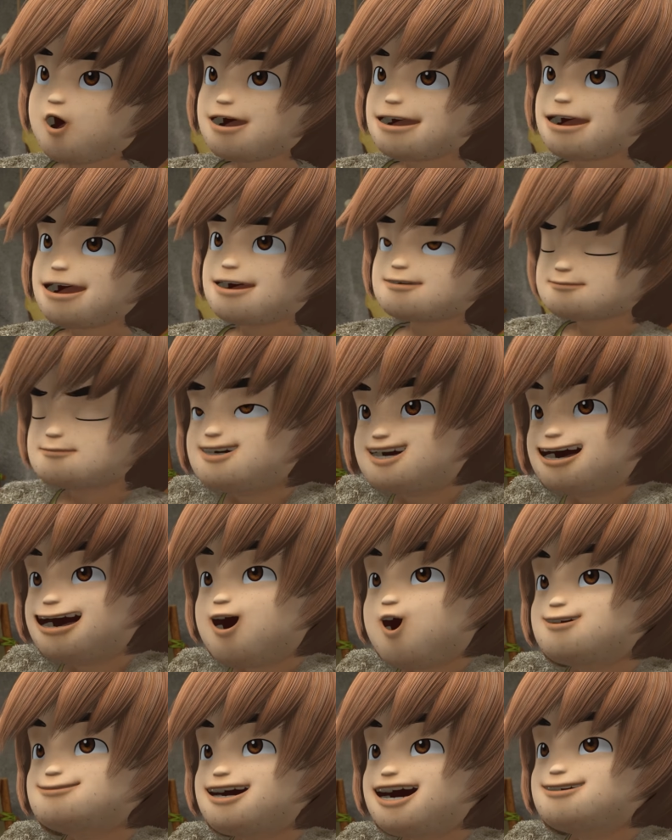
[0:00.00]
today, it might
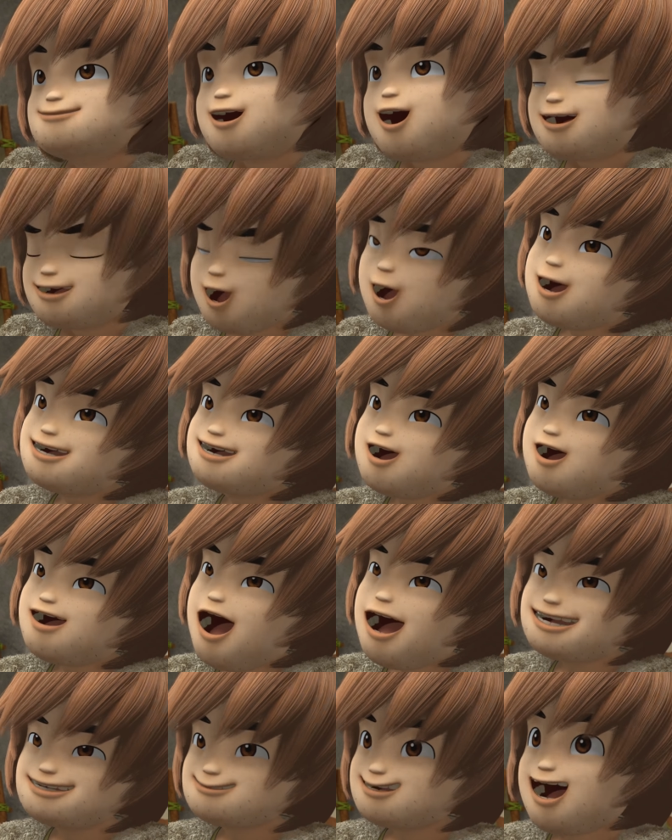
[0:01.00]
not be so bad to
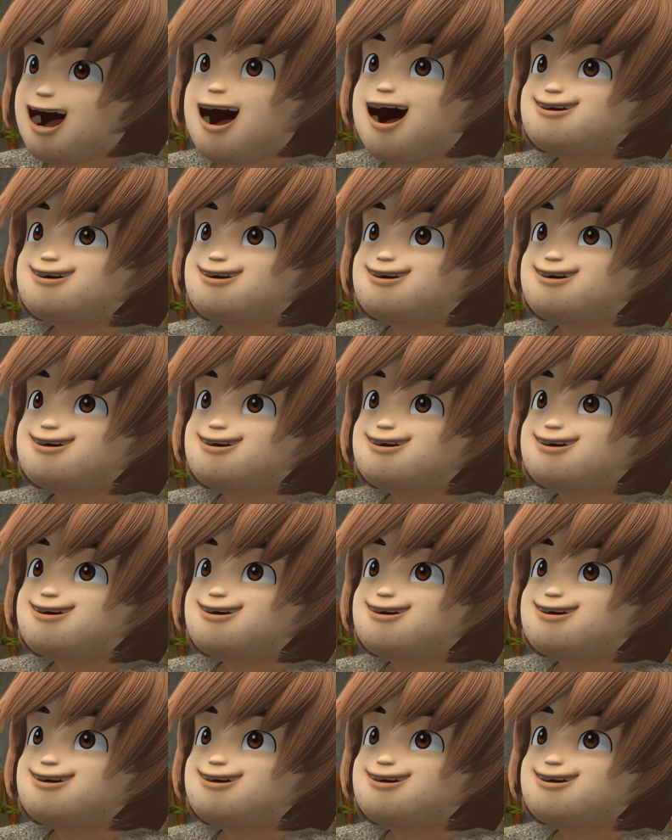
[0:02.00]
stay like